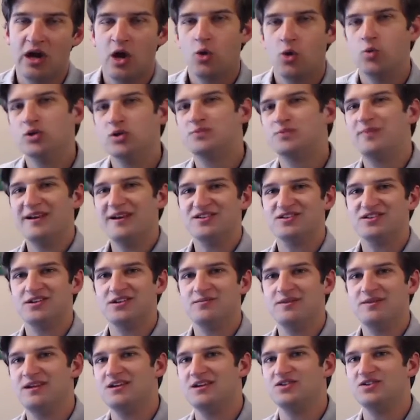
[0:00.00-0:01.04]
which basically
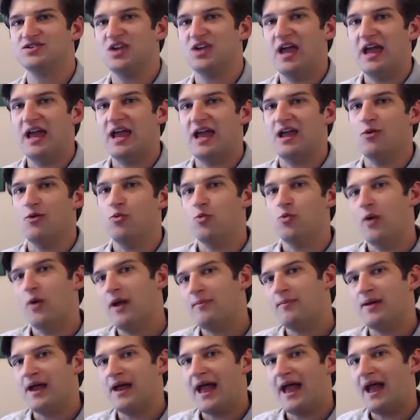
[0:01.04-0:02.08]
means a
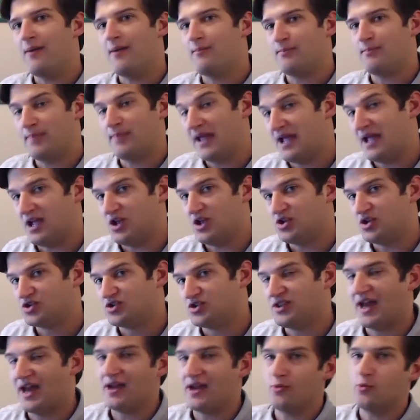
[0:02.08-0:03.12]
web page
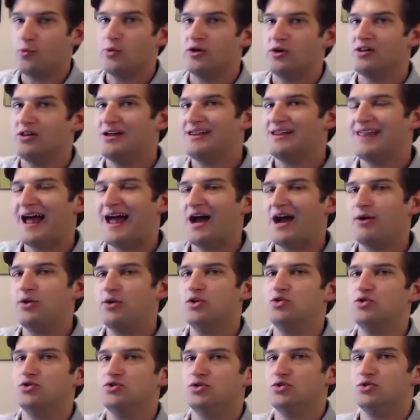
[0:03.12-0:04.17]
that will allow
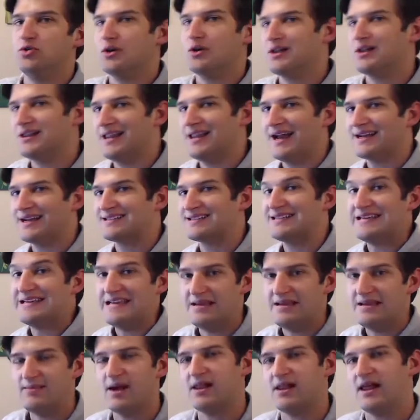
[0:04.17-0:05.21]
you to collect
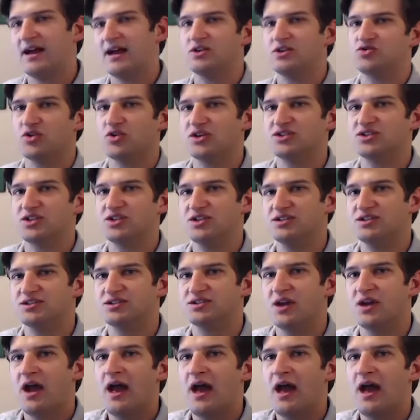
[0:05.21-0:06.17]
email addresses,